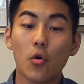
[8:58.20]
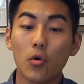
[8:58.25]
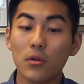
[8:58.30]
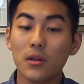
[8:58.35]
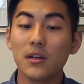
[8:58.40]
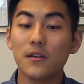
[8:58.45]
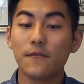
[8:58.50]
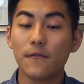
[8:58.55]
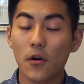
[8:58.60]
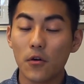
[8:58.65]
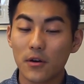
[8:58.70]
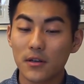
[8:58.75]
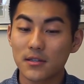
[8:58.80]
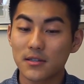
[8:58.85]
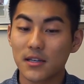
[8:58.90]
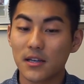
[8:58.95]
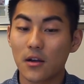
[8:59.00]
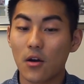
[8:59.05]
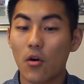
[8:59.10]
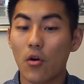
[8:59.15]
only
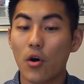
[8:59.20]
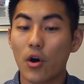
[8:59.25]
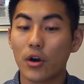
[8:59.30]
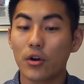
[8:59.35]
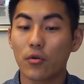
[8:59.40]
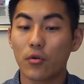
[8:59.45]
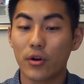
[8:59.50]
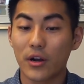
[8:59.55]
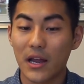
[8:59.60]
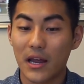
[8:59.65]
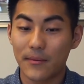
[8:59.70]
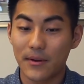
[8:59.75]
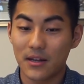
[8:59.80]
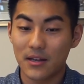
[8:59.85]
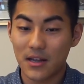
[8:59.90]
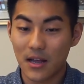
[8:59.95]
focusing on organic